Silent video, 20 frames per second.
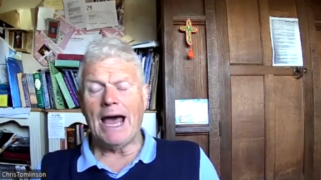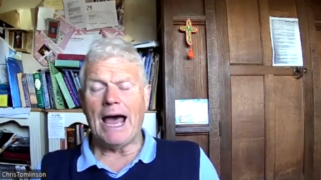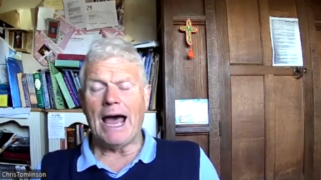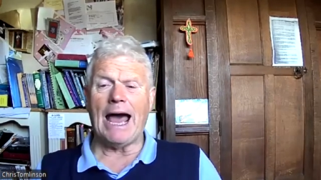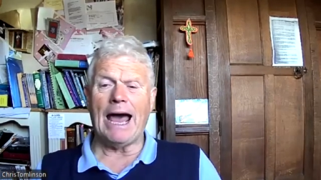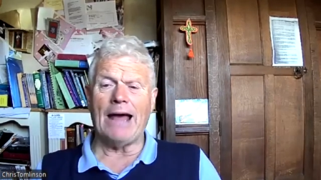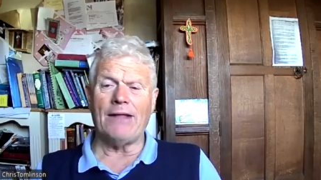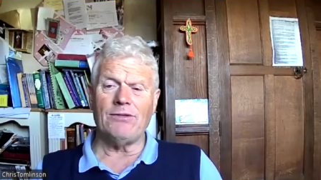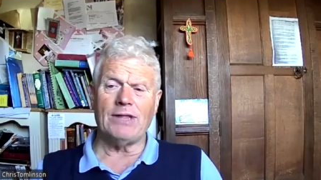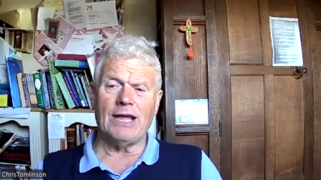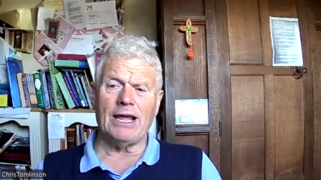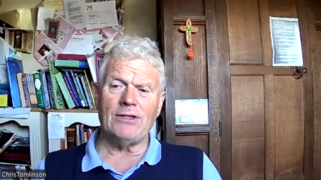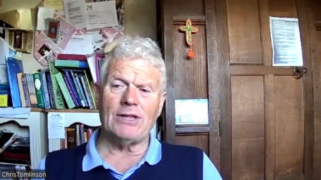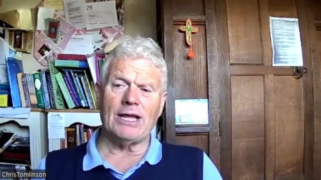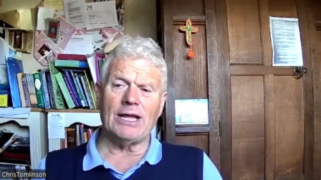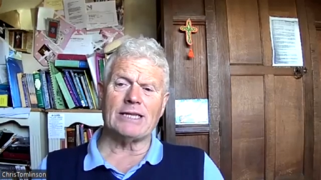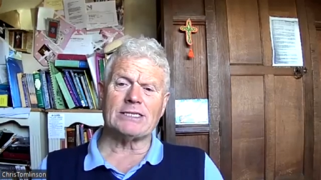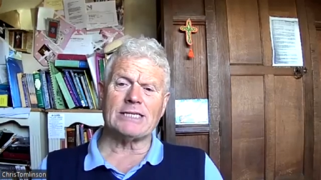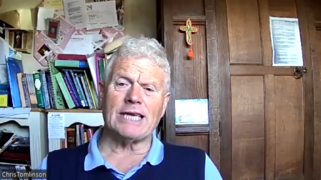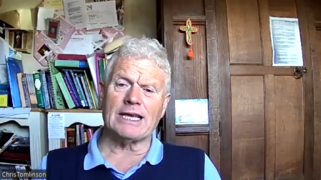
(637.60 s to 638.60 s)
and then
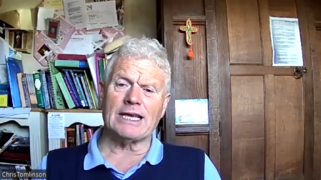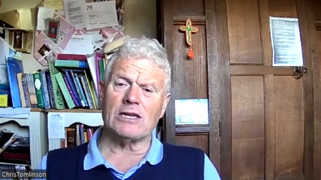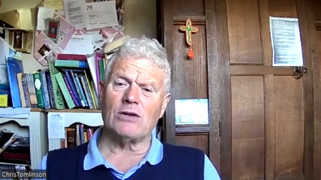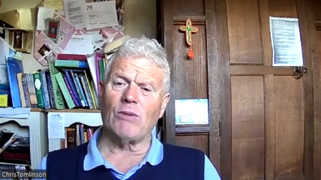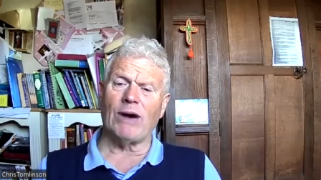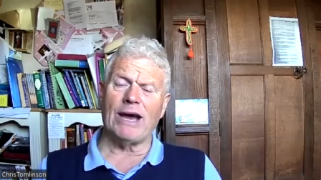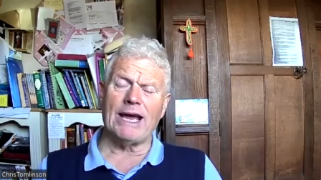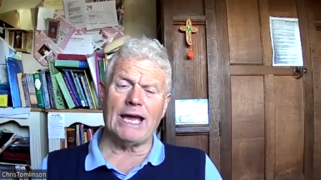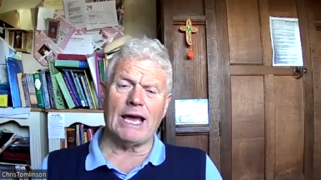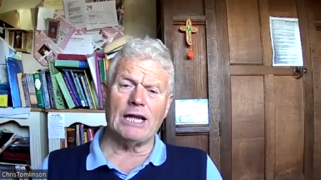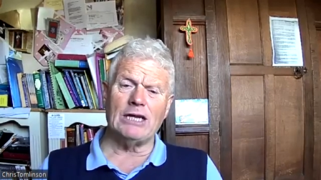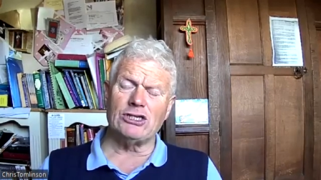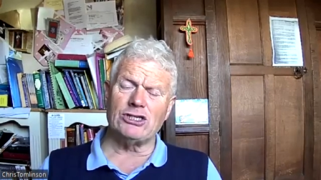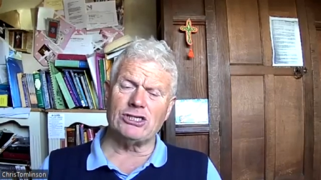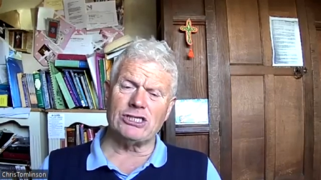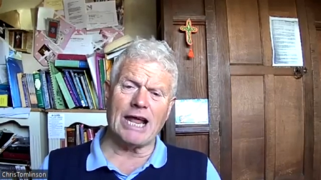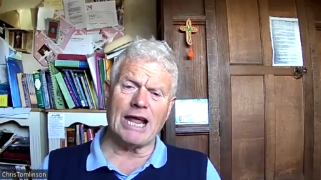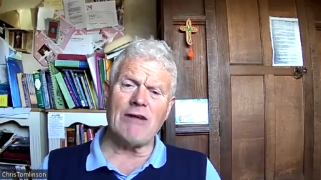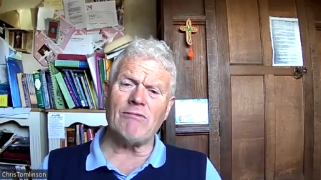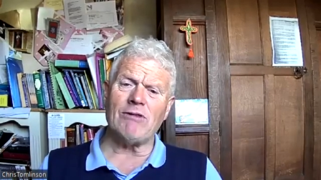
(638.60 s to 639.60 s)
they're taken away and
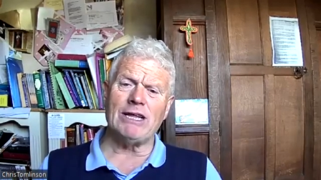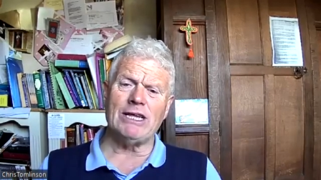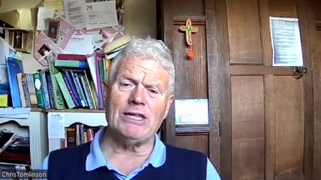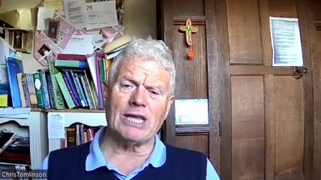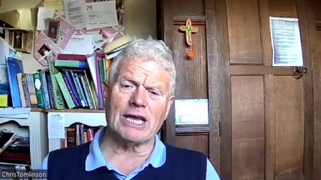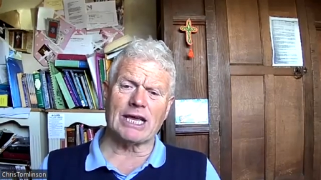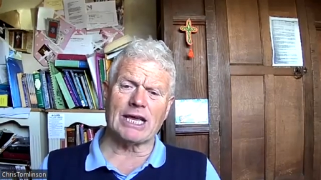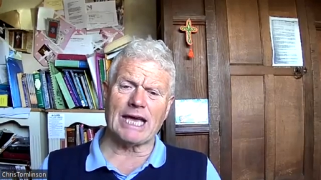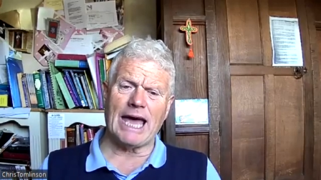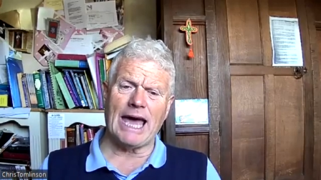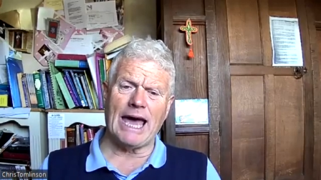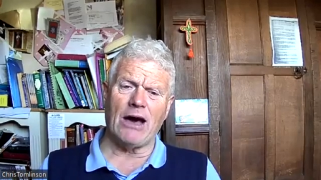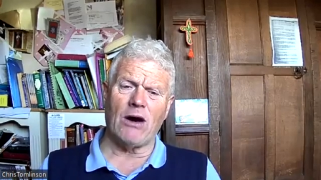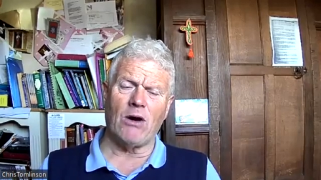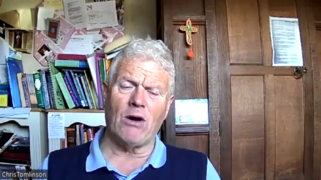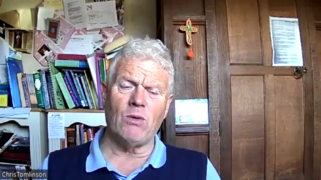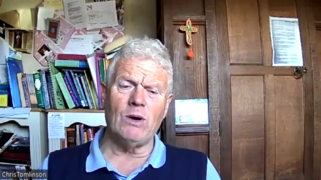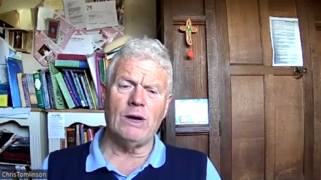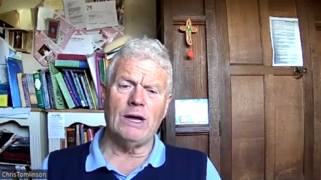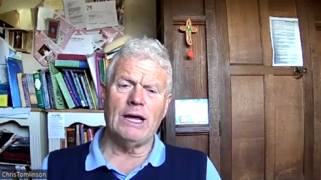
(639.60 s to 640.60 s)
generally the
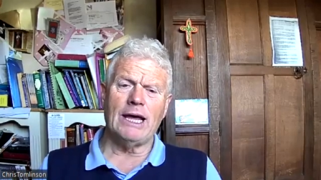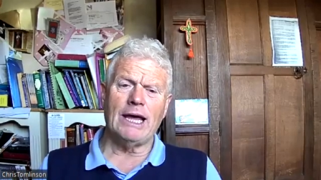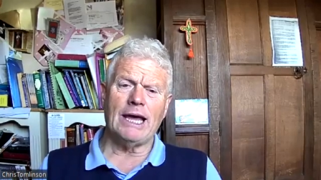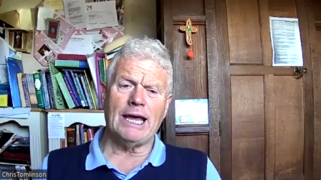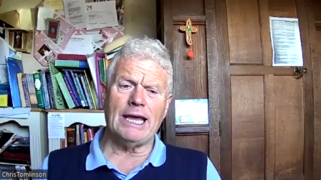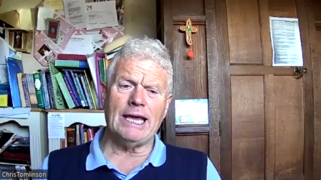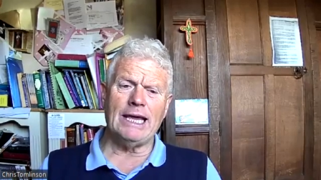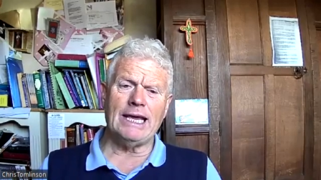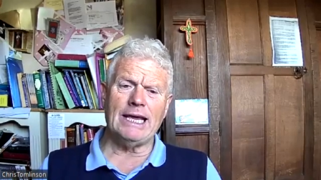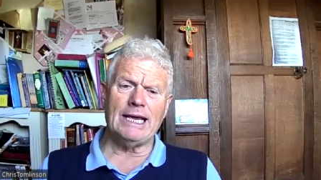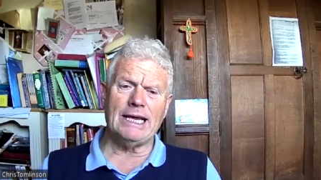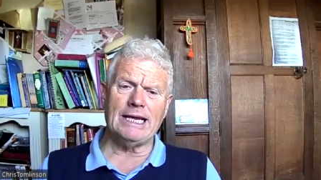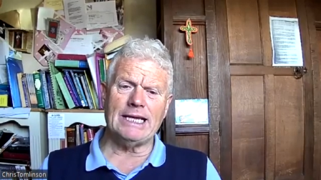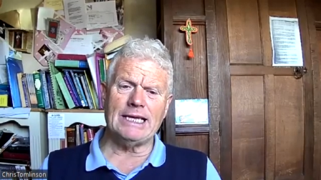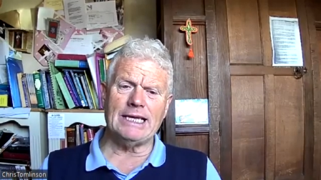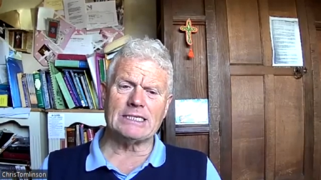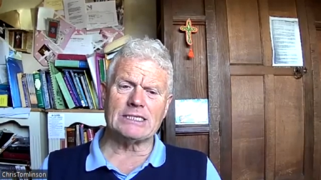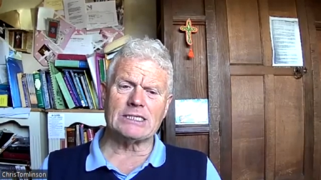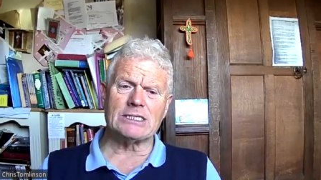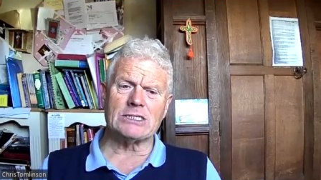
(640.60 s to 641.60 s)
cow
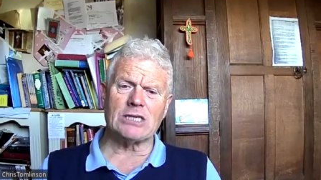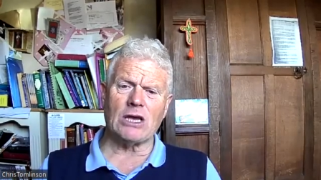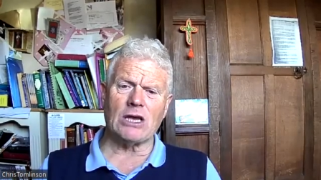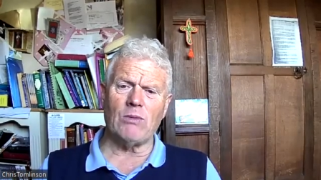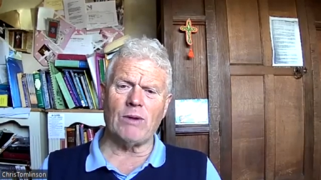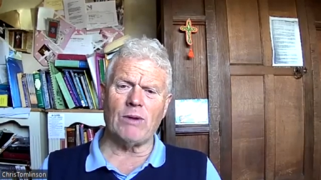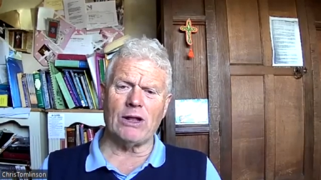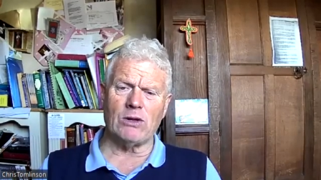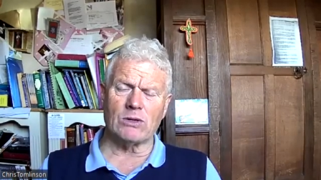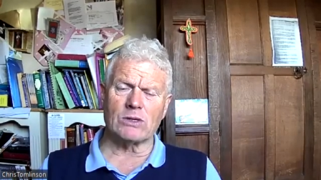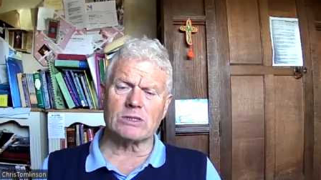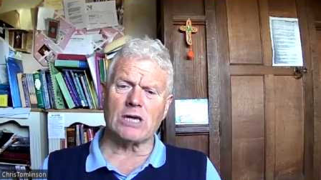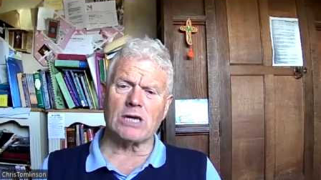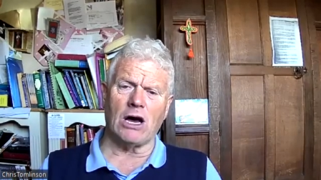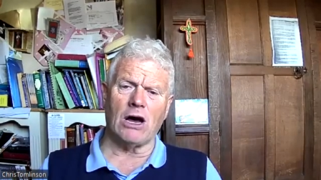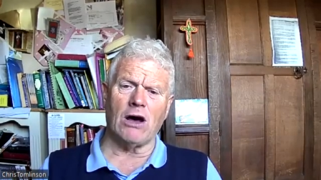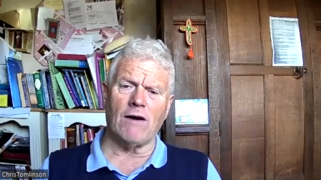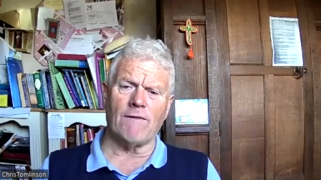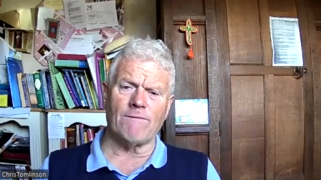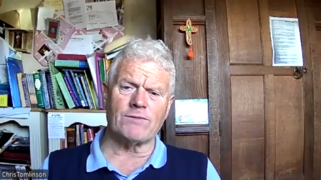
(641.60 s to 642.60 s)
is so well looked
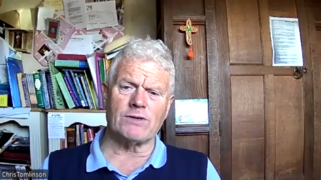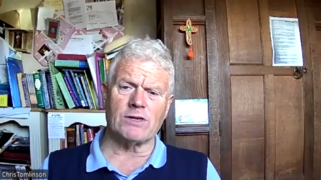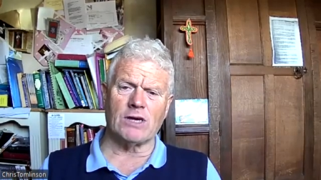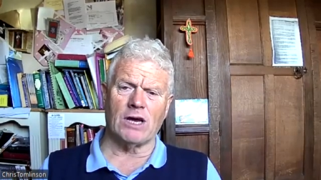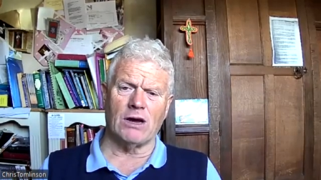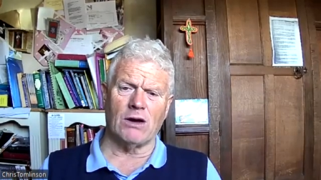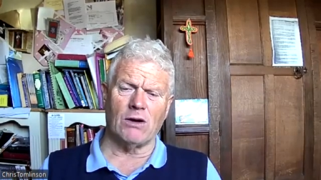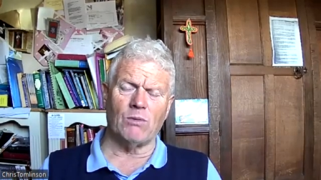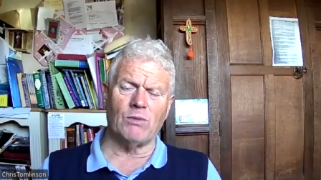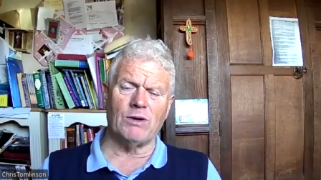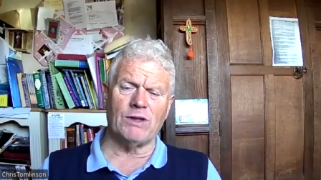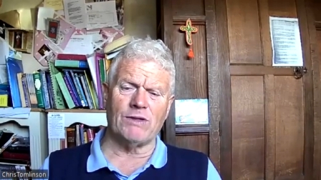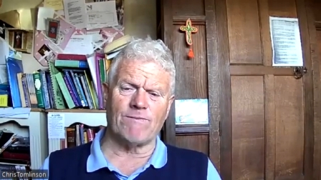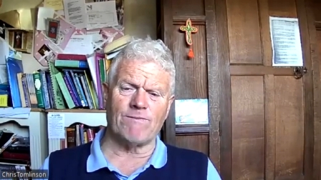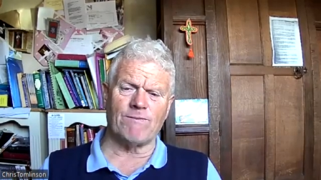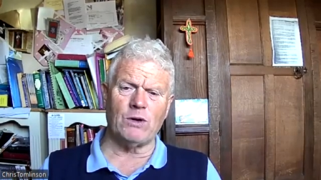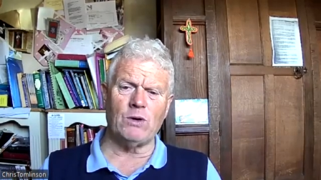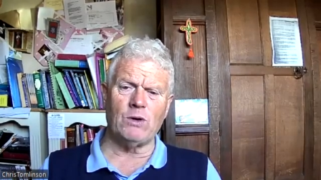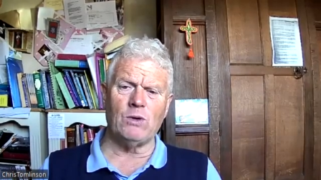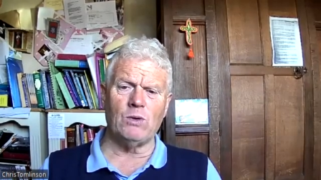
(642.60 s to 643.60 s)
after with
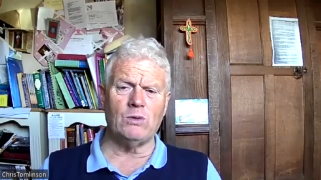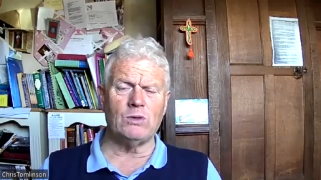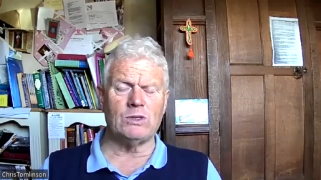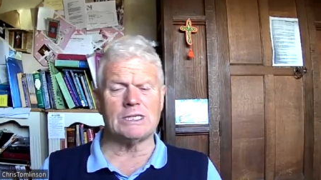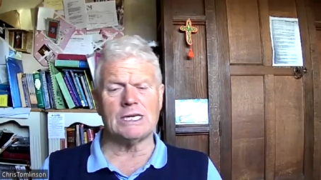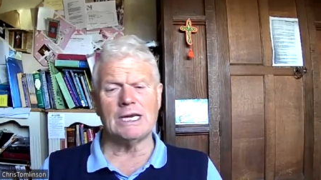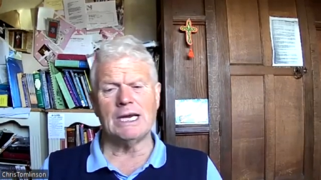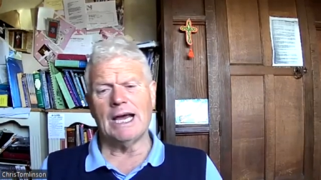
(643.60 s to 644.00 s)
food